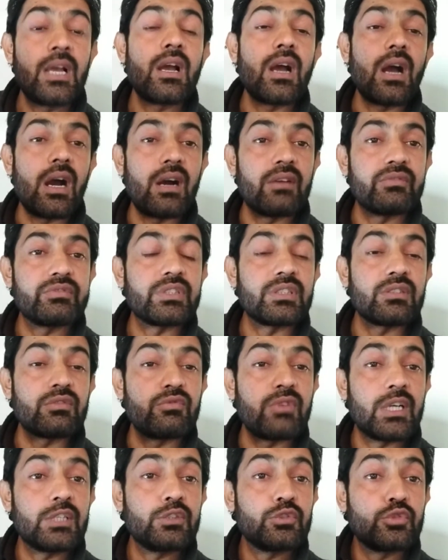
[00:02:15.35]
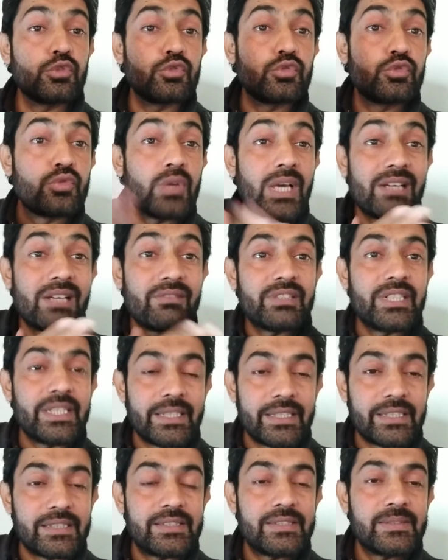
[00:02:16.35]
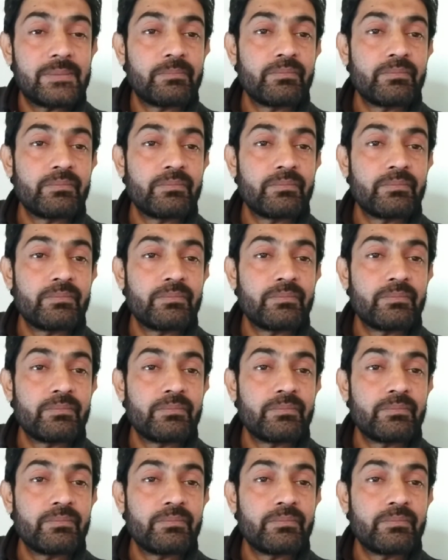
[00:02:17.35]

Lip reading: after 1 to 12 days,